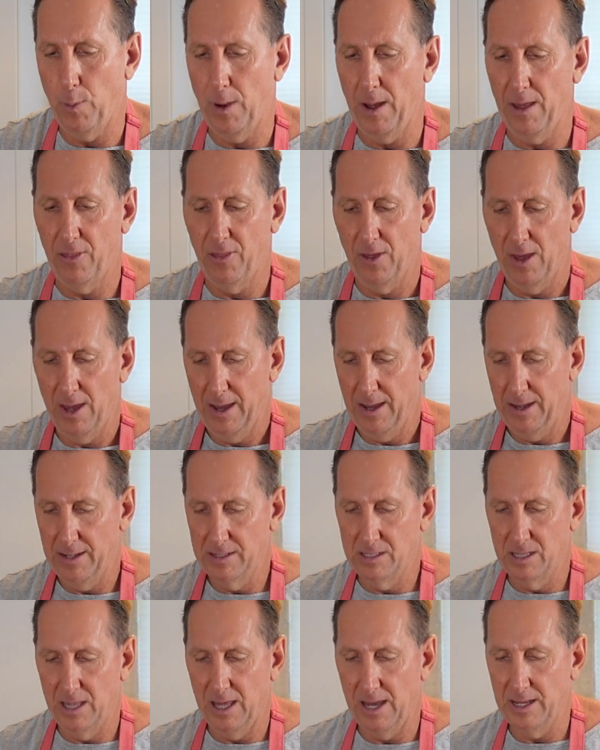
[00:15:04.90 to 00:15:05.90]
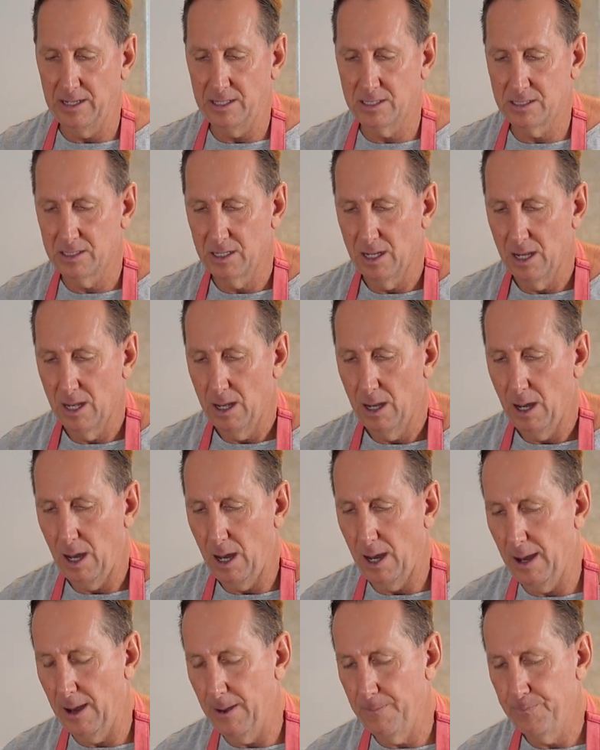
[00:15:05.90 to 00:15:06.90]
with is this,
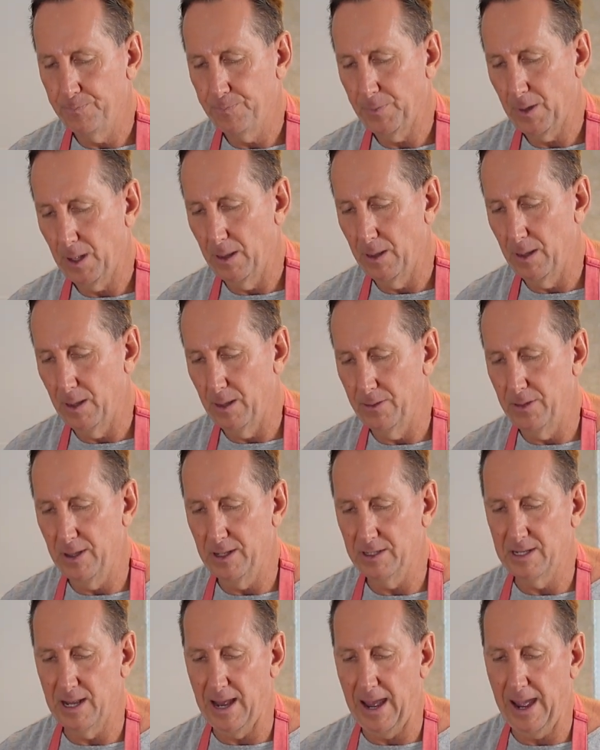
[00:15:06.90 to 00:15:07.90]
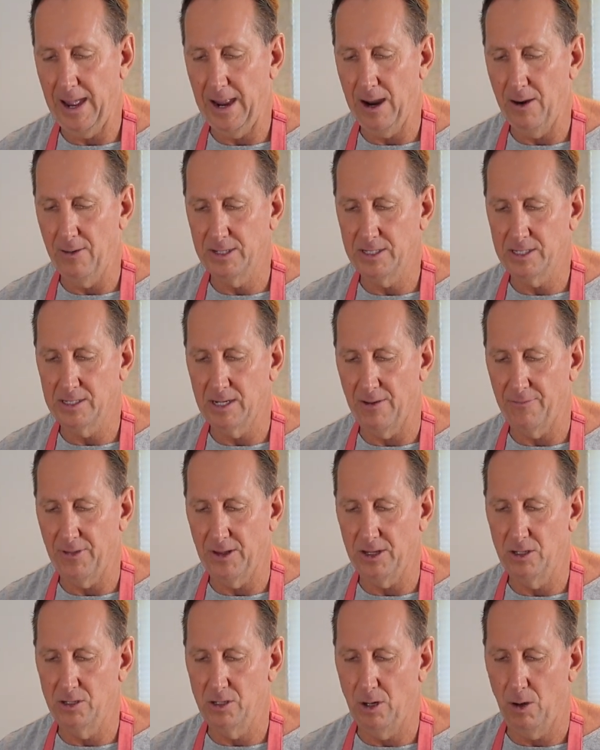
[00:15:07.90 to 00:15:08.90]
this hairy stuff that
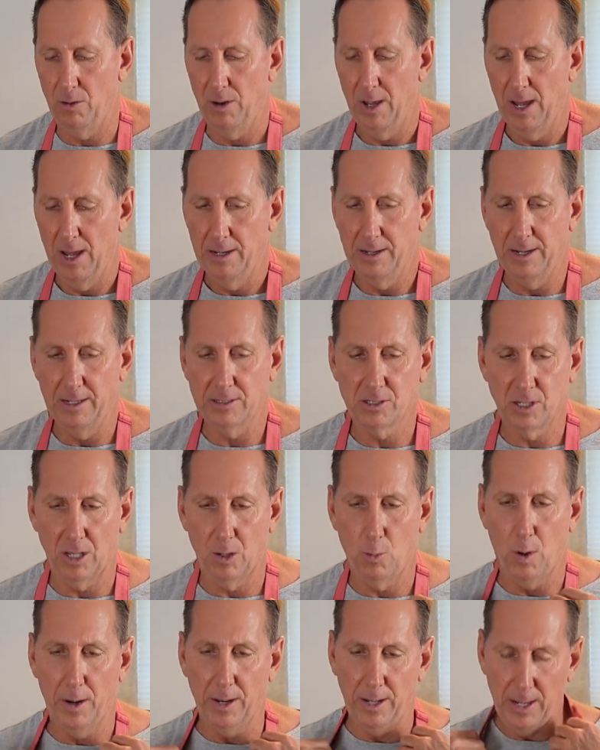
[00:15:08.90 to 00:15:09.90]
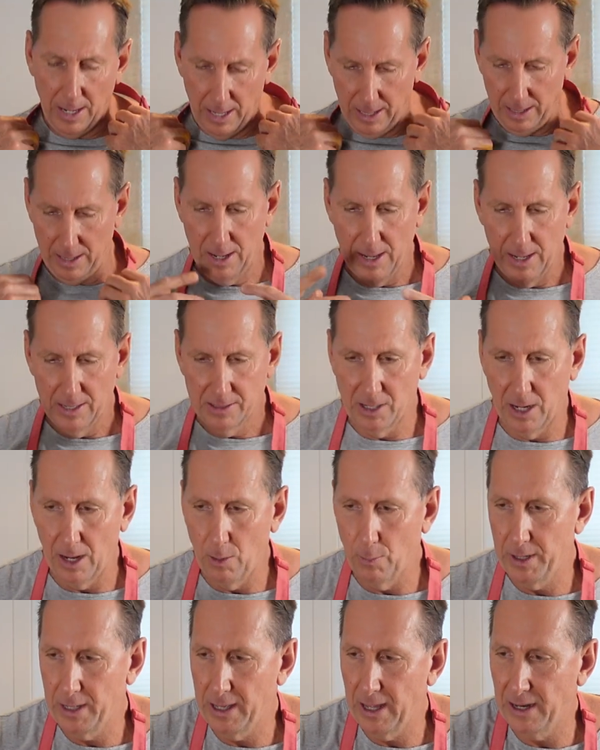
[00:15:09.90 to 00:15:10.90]
you don't necessarily want to eat. So then
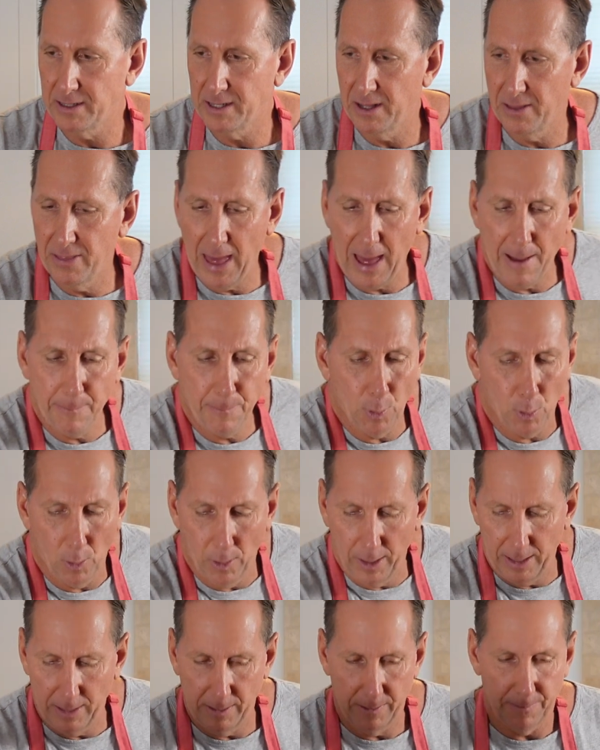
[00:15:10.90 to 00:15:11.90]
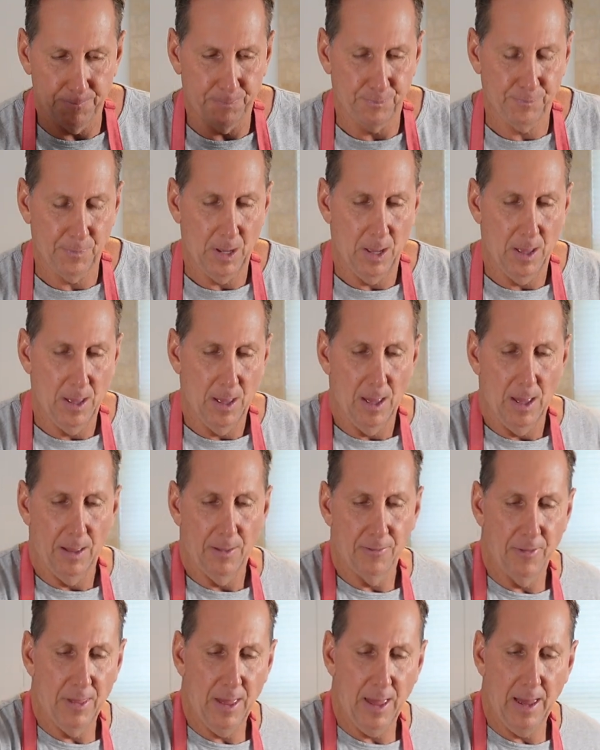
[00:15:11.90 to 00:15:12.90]
when you get it to that point,
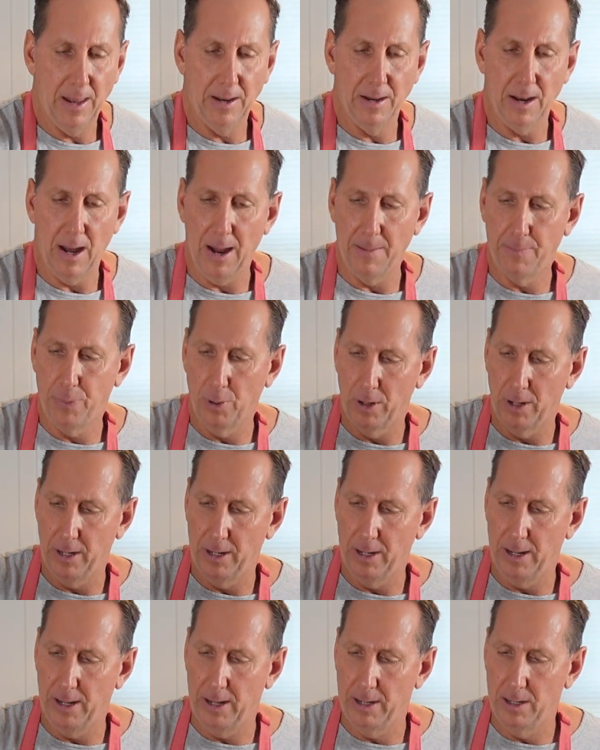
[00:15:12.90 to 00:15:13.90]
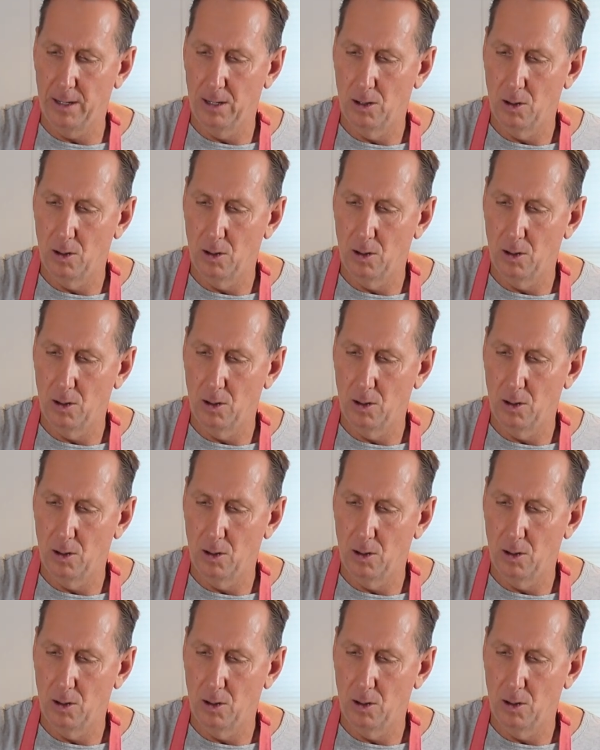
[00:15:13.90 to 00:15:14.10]
then I put it in